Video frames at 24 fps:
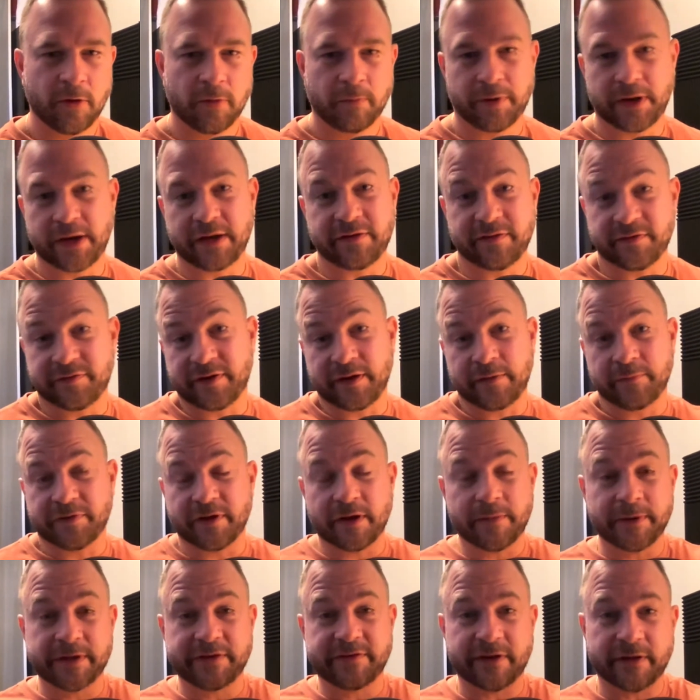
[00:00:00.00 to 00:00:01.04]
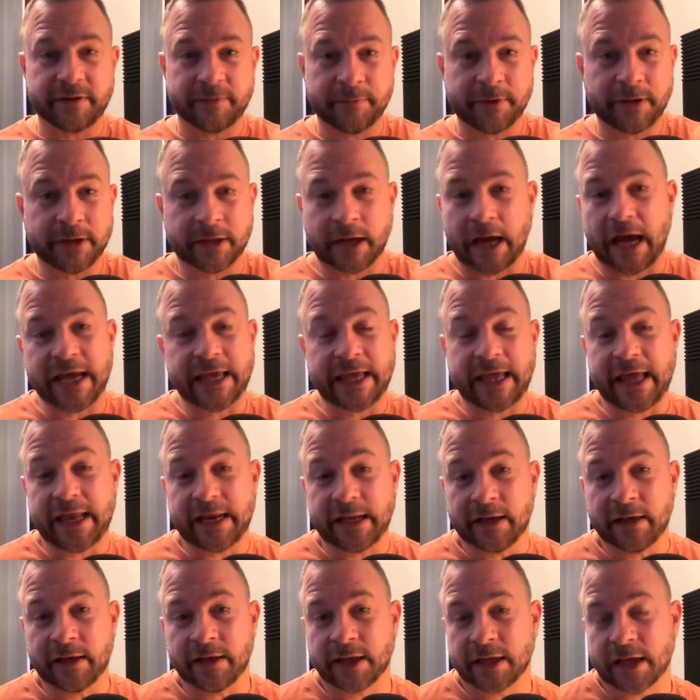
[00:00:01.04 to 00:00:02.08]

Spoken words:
But at the same time, I tell them, look, I get it.